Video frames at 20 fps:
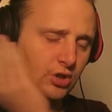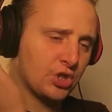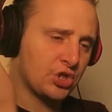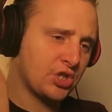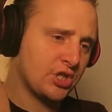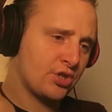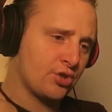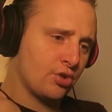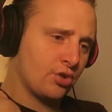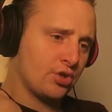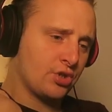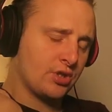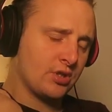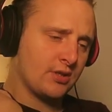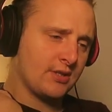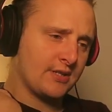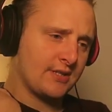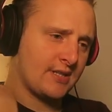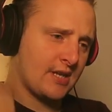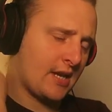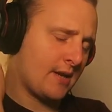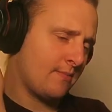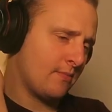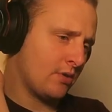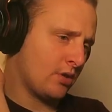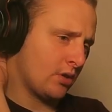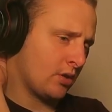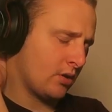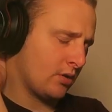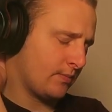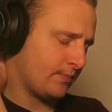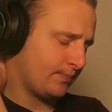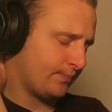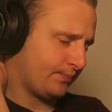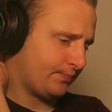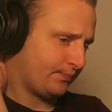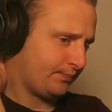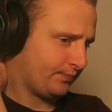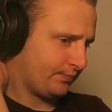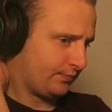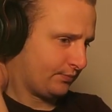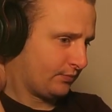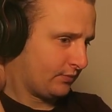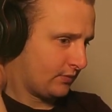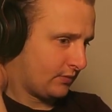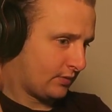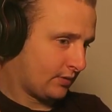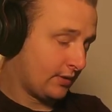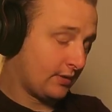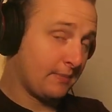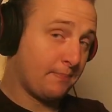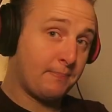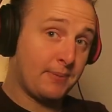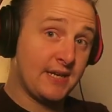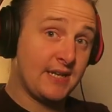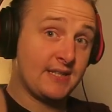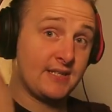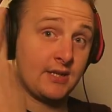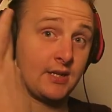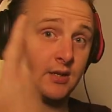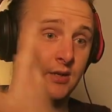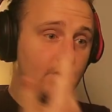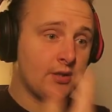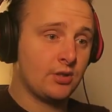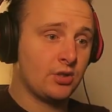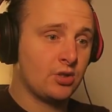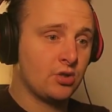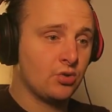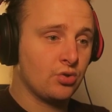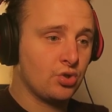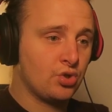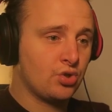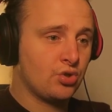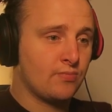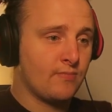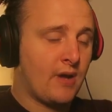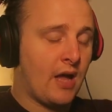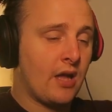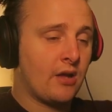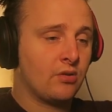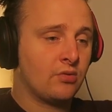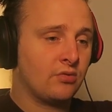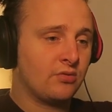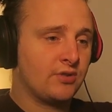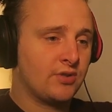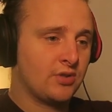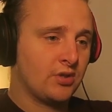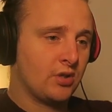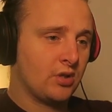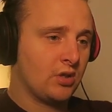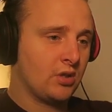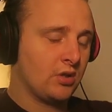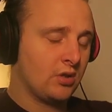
She touched her the same that Peter touched Miles.